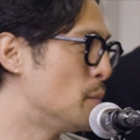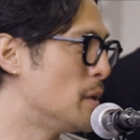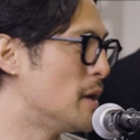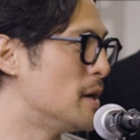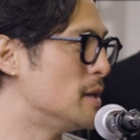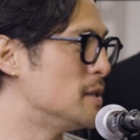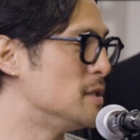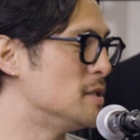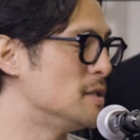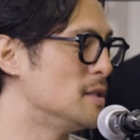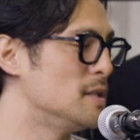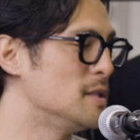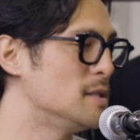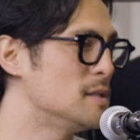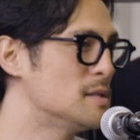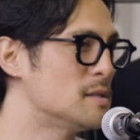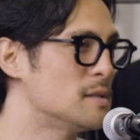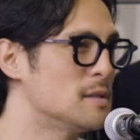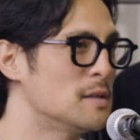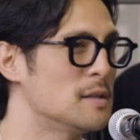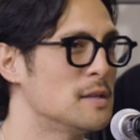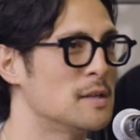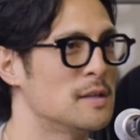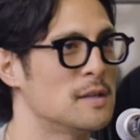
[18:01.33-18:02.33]
pair of
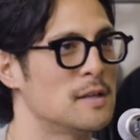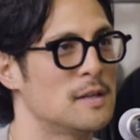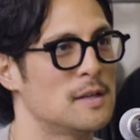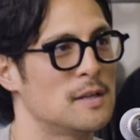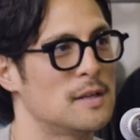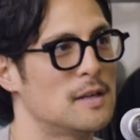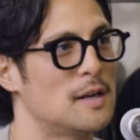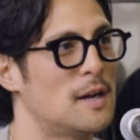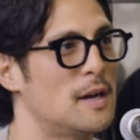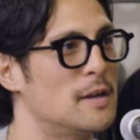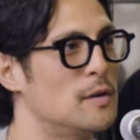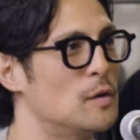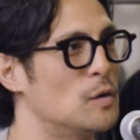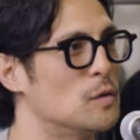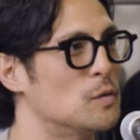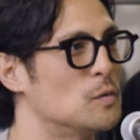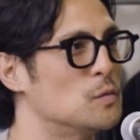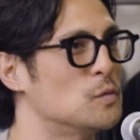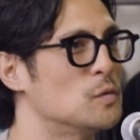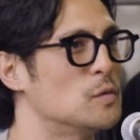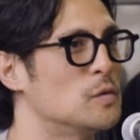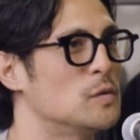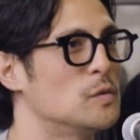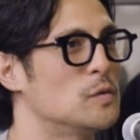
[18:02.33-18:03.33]
jeans. I
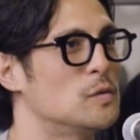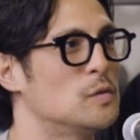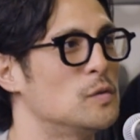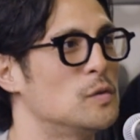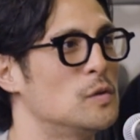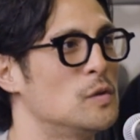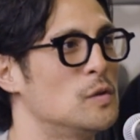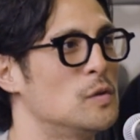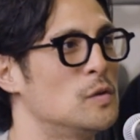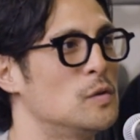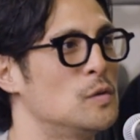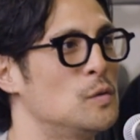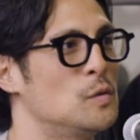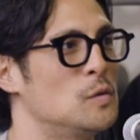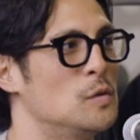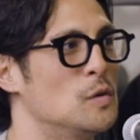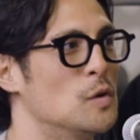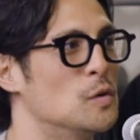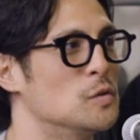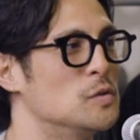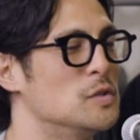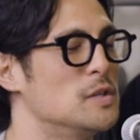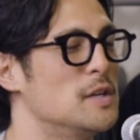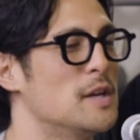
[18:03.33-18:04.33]
know
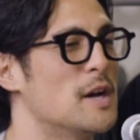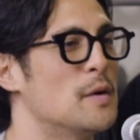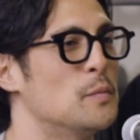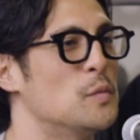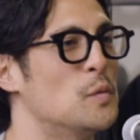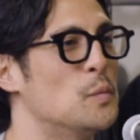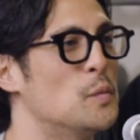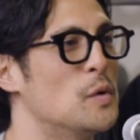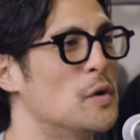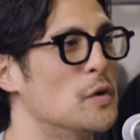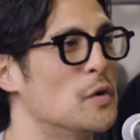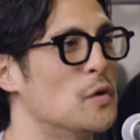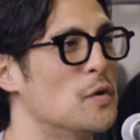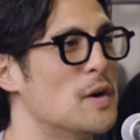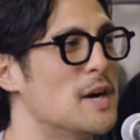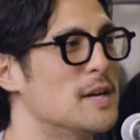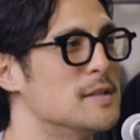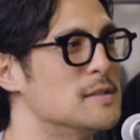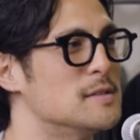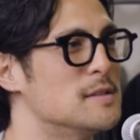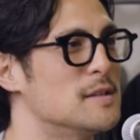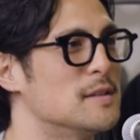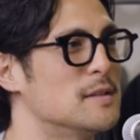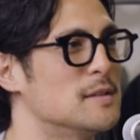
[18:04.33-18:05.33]
Yoji Yamamoto
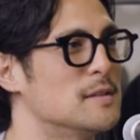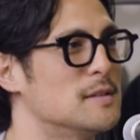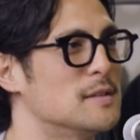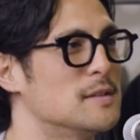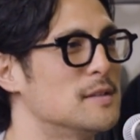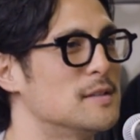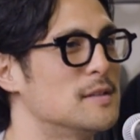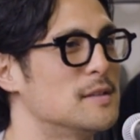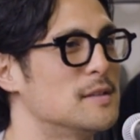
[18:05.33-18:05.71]
has a